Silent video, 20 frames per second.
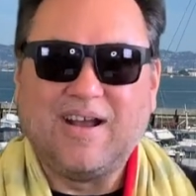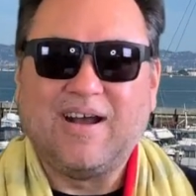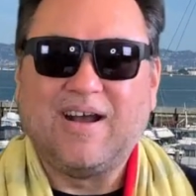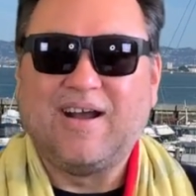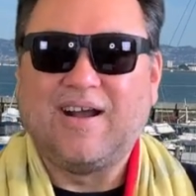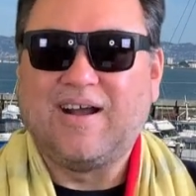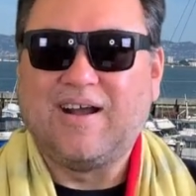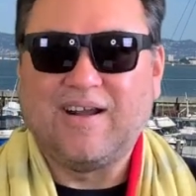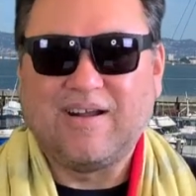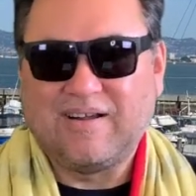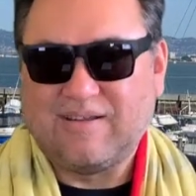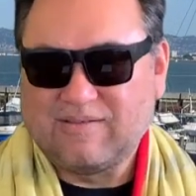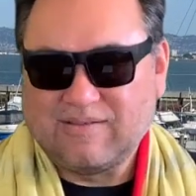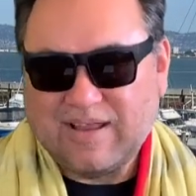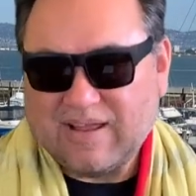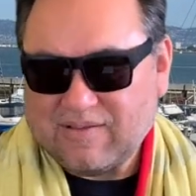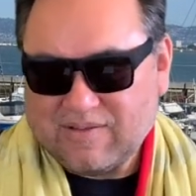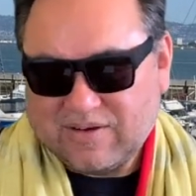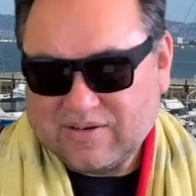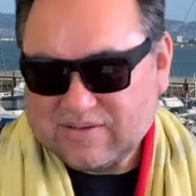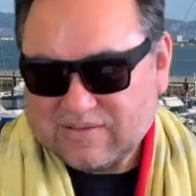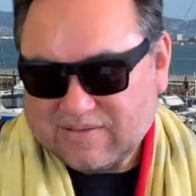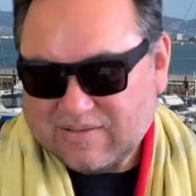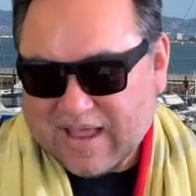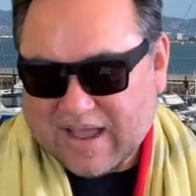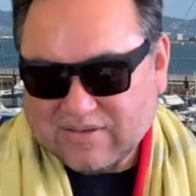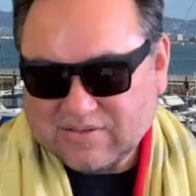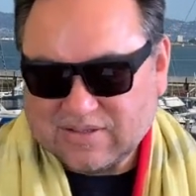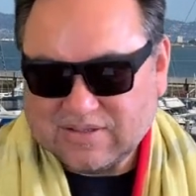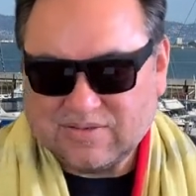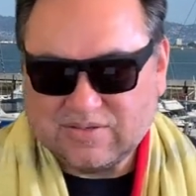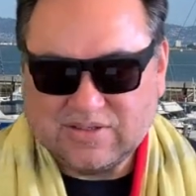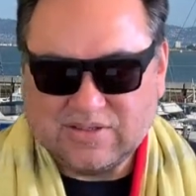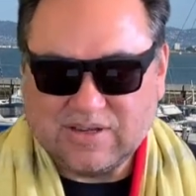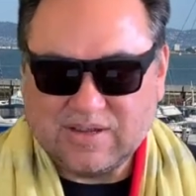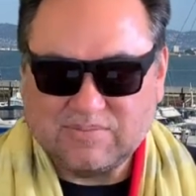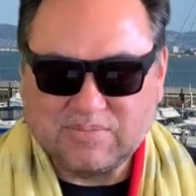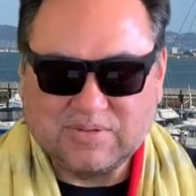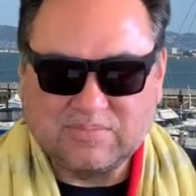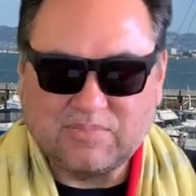Uh, a lot, there's thousands of
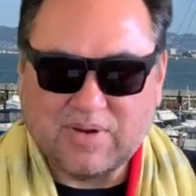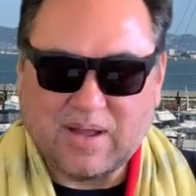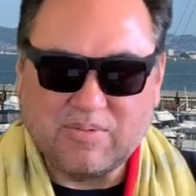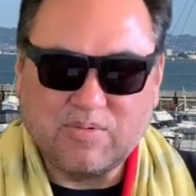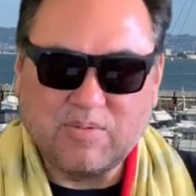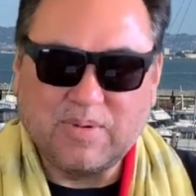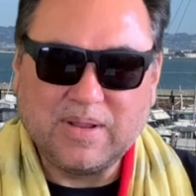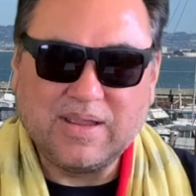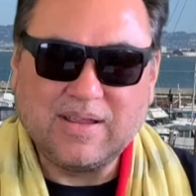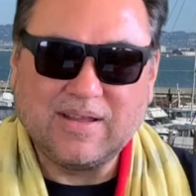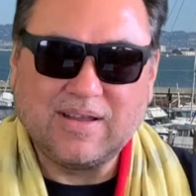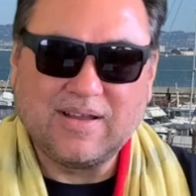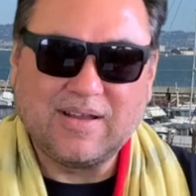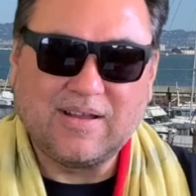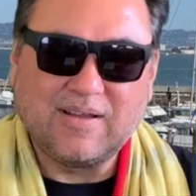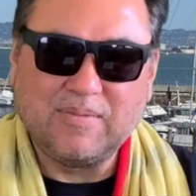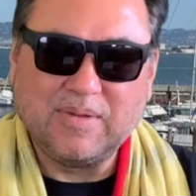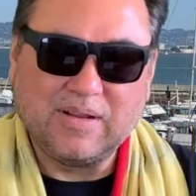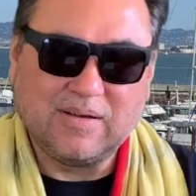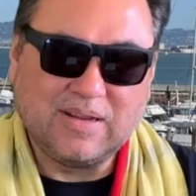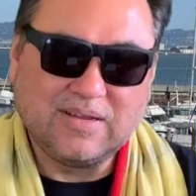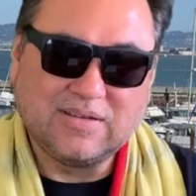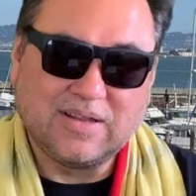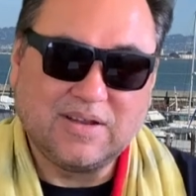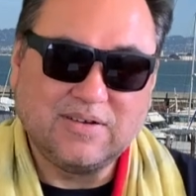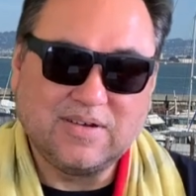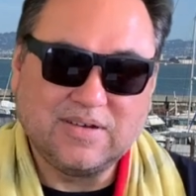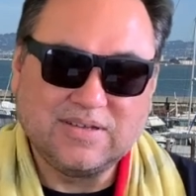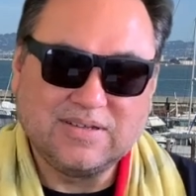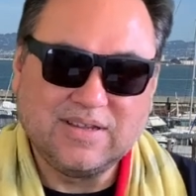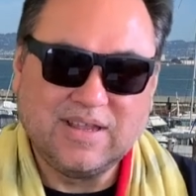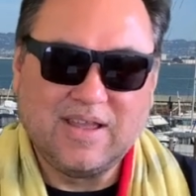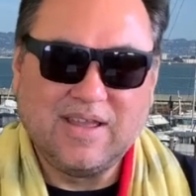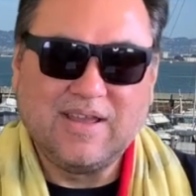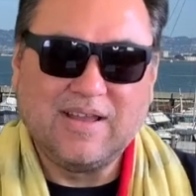ships probably, uh, I mean, at least hundreds.